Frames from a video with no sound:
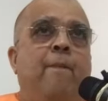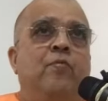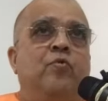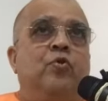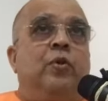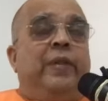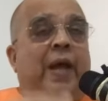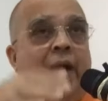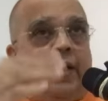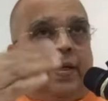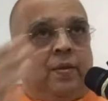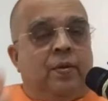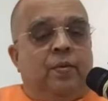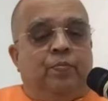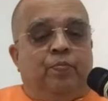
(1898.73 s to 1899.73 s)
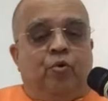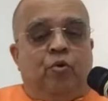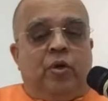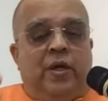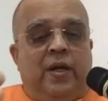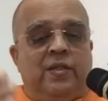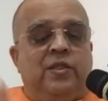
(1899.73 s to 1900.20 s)
So that
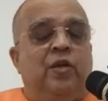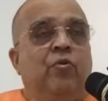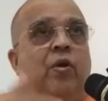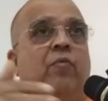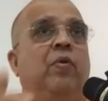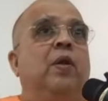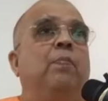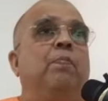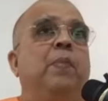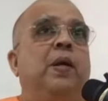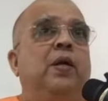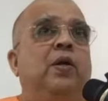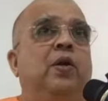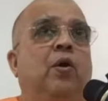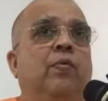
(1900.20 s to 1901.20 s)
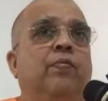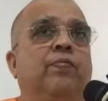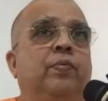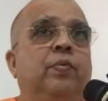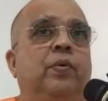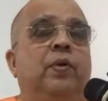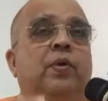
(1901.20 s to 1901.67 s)
progressive development
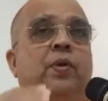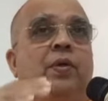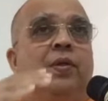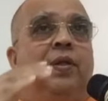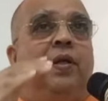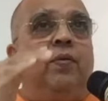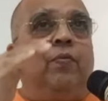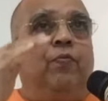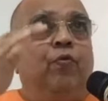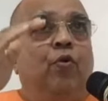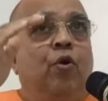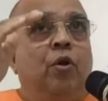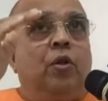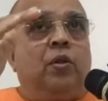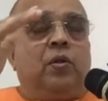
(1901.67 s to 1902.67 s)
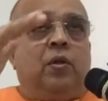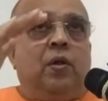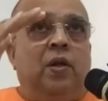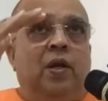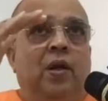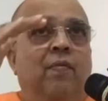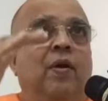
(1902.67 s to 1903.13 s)
of the fourth
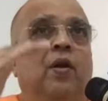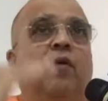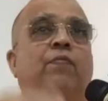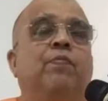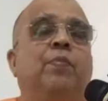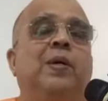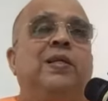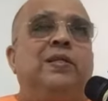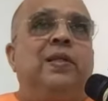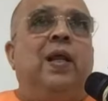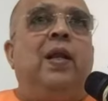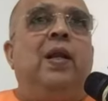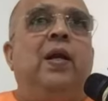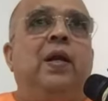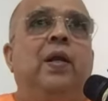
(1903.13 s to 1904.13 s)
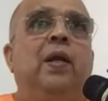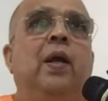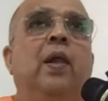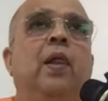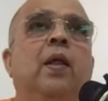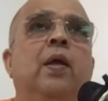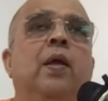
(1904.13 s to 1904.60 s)
level of personality
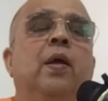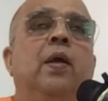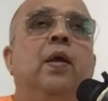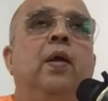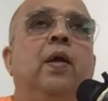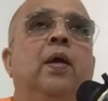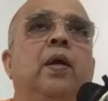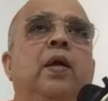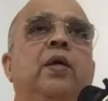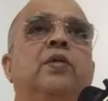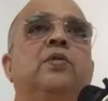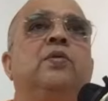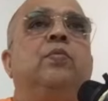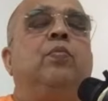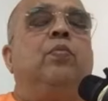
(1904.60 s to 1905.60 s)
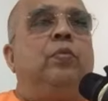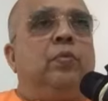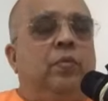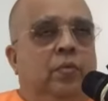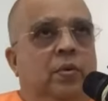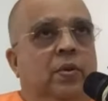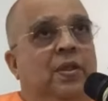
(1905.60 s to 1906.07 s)
is
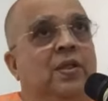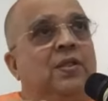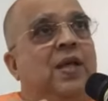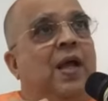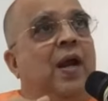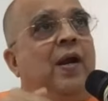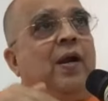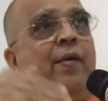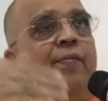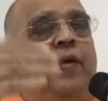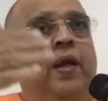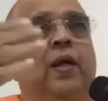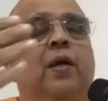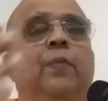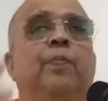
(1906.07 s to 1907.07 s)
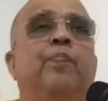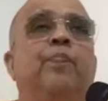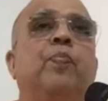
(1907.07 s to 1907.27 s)
the scientific